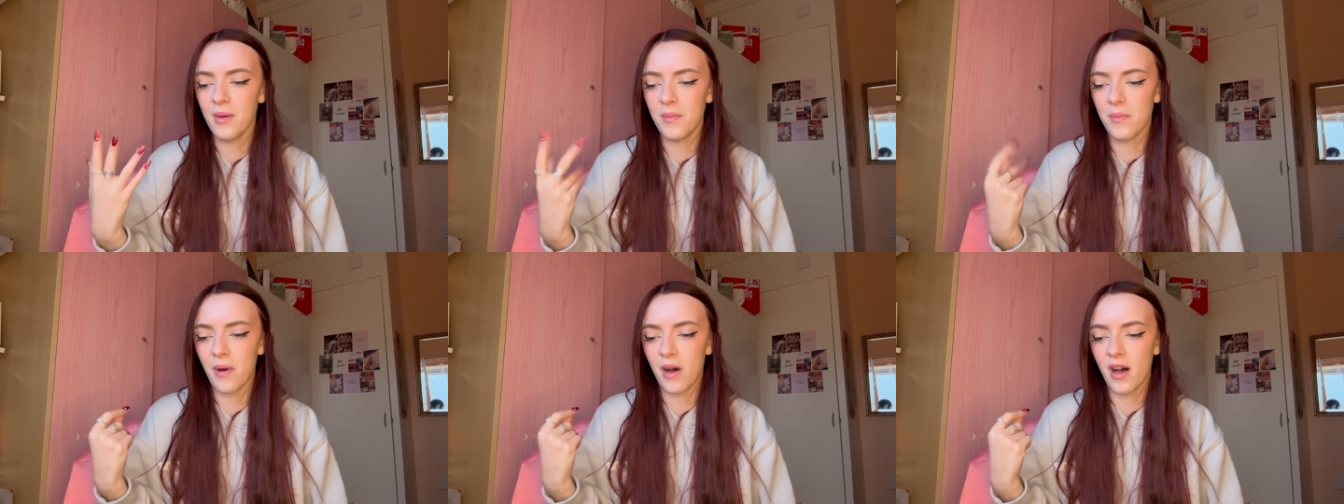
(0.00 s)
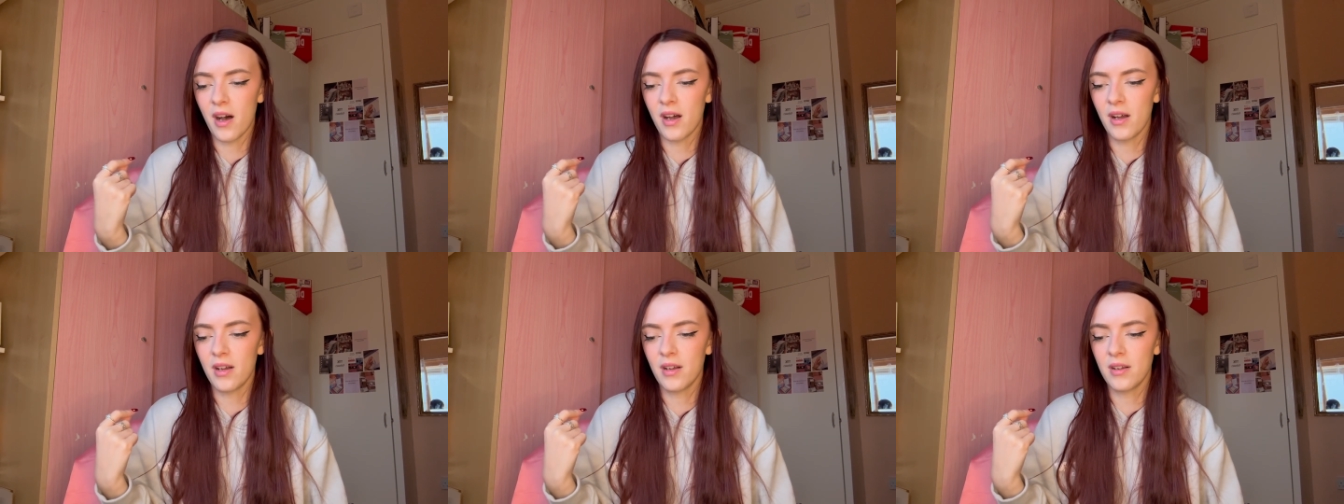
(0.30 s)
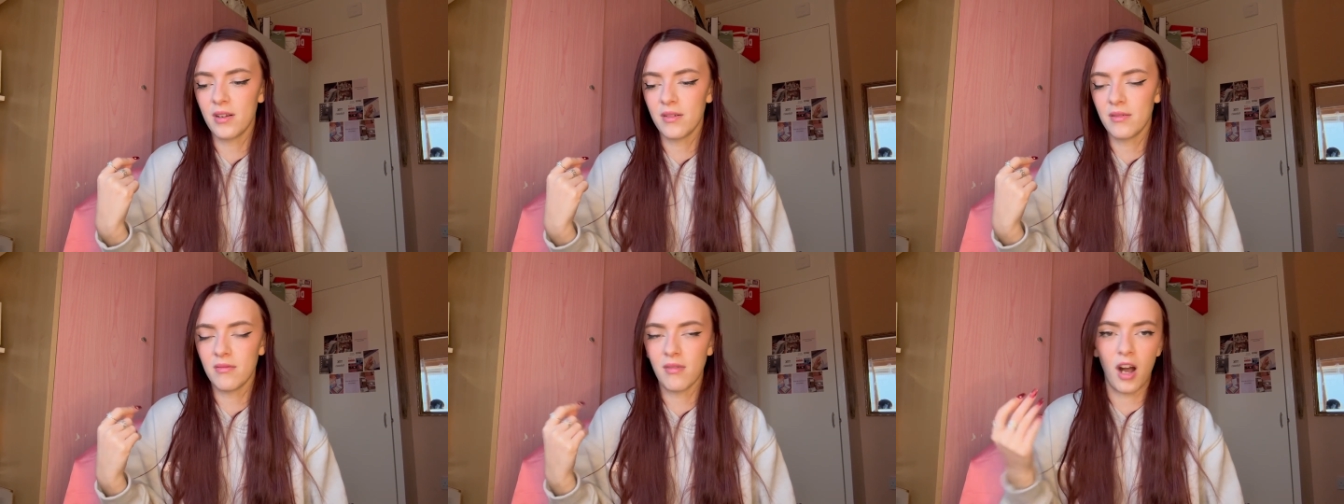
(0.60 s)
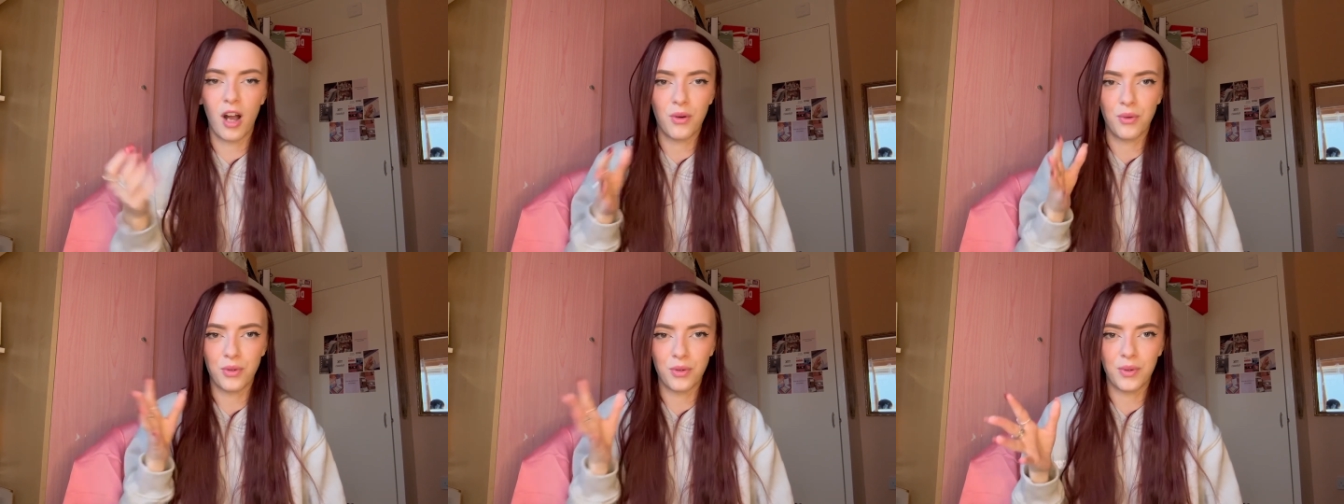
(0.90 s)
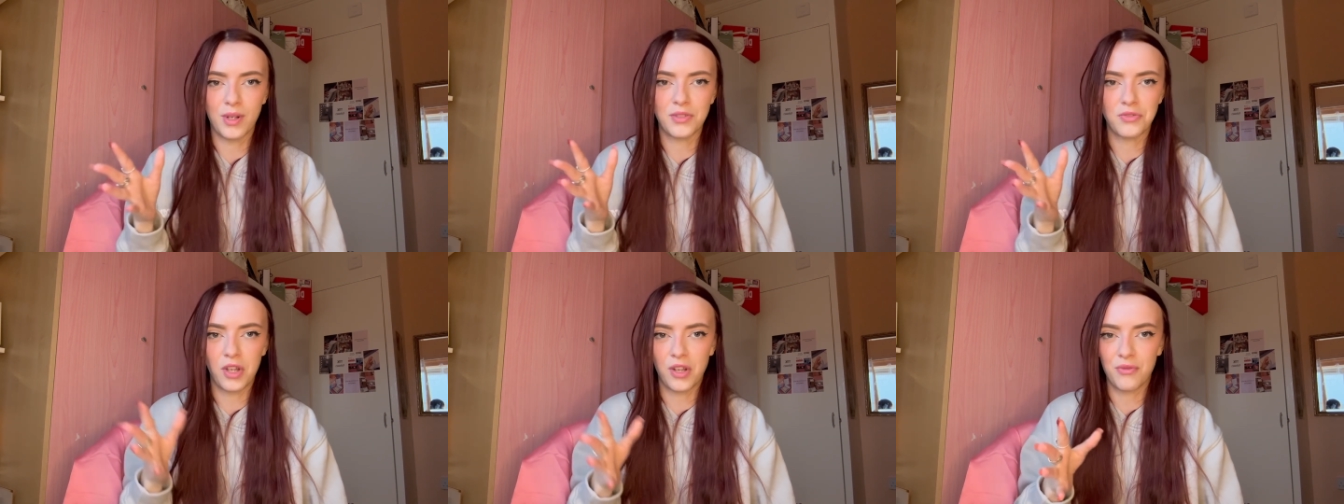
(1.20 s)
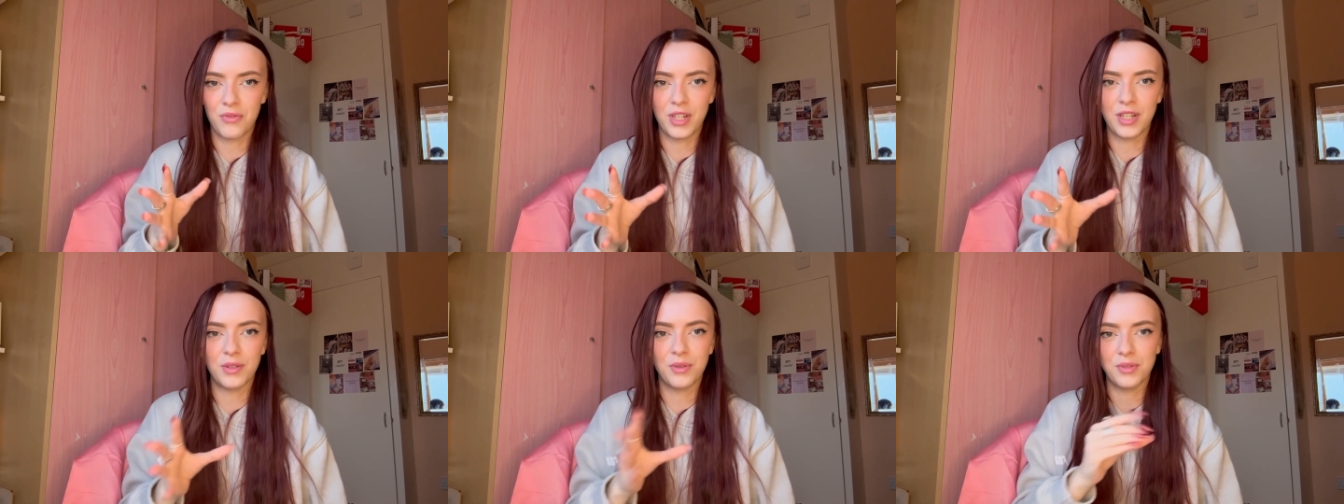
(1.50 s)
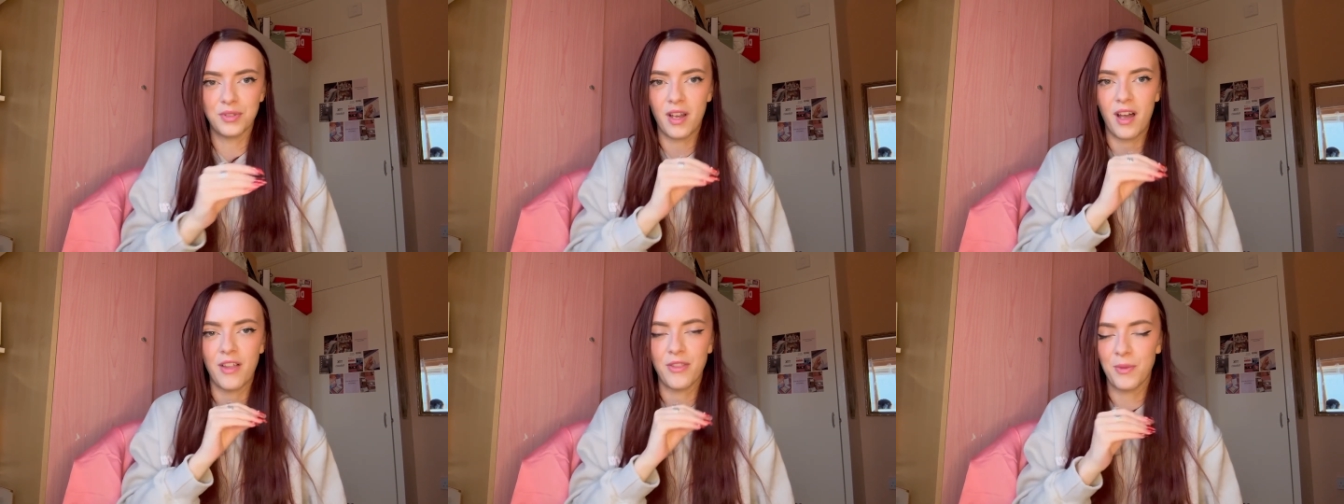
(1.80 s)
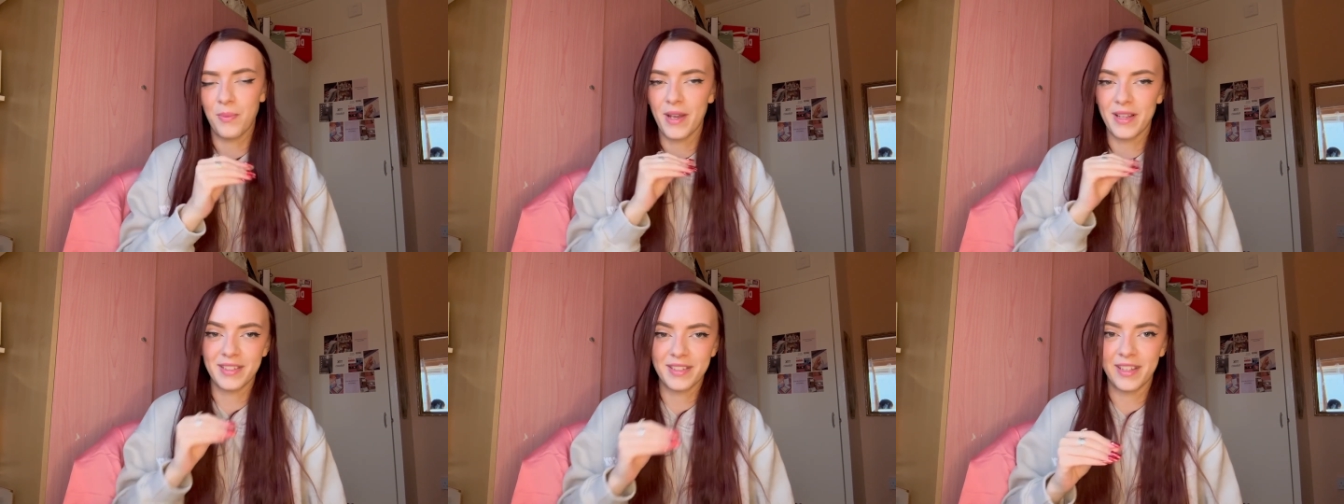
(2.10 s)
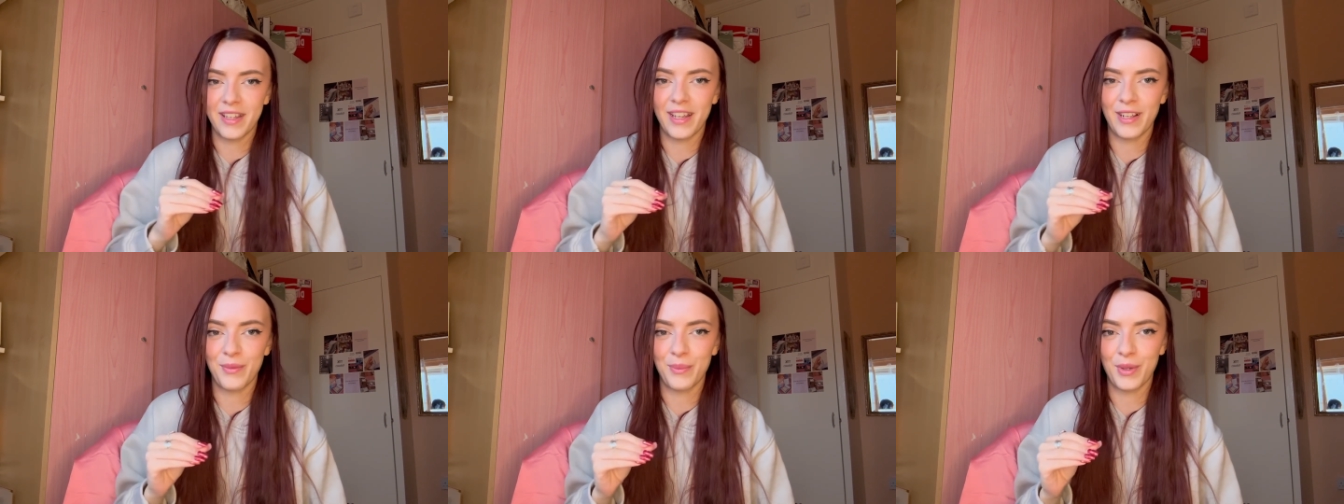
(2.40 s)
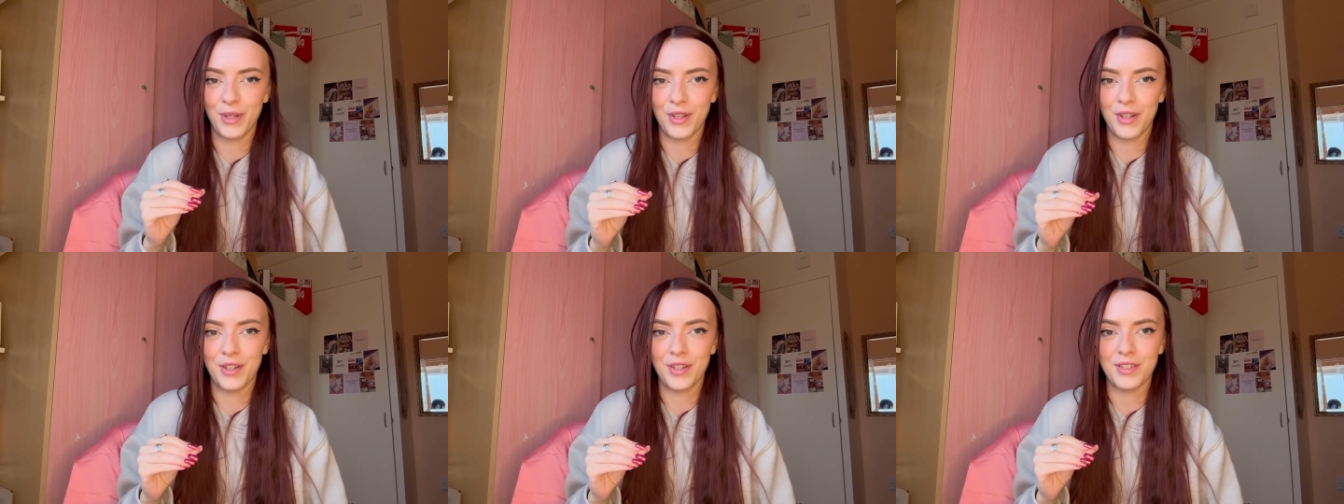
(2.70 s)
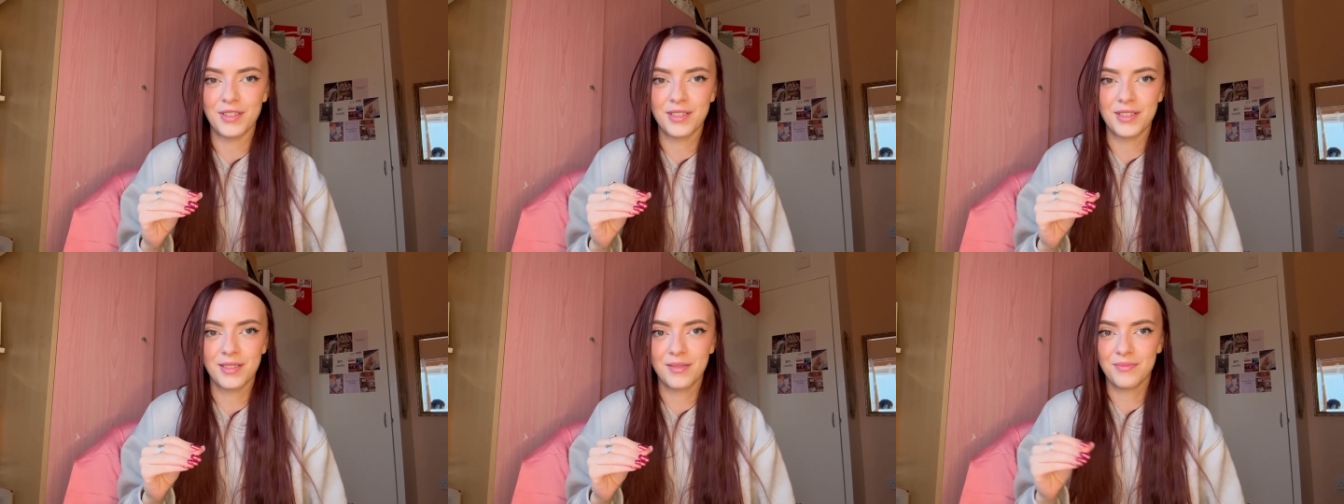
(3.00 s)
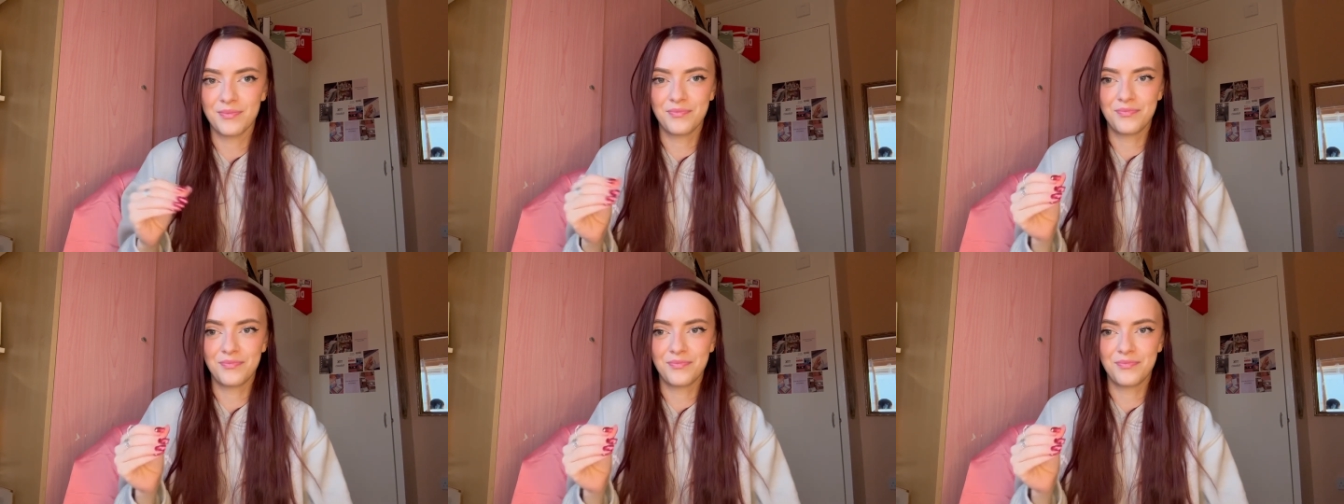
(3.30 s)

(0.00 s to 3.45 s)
but I would always say reels are the best thing, because